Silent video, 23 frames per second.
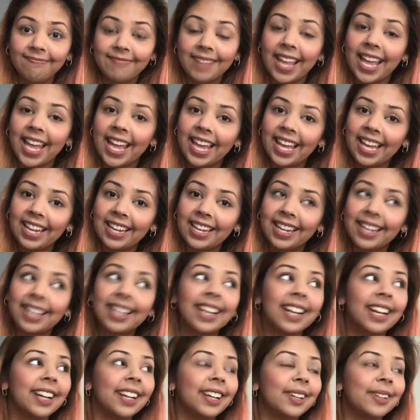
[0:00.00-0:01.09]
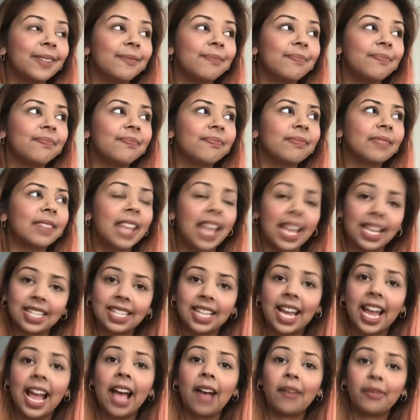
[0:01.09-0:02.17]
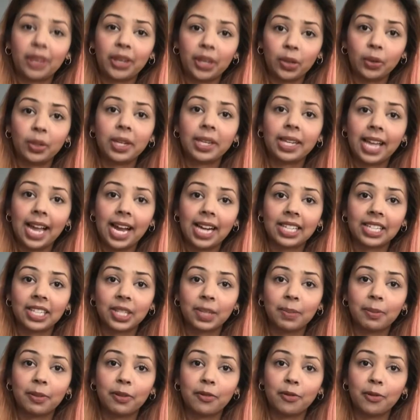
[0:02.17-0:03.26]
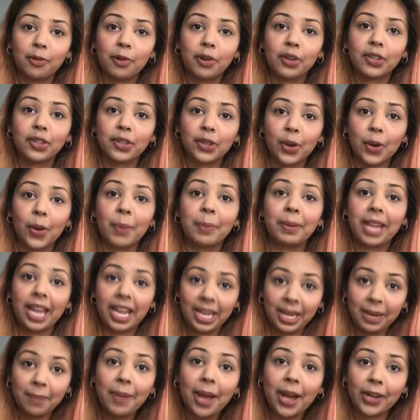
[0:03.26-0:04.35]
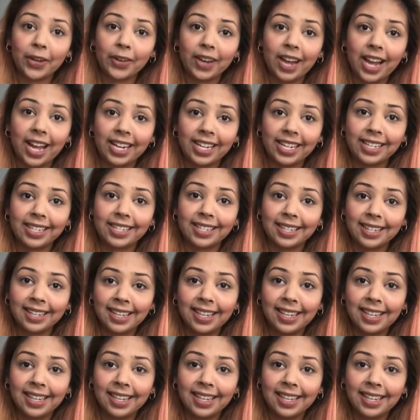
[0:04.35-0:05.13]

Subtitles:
And yes, I have killed a cactus before, so I'm getting better at it.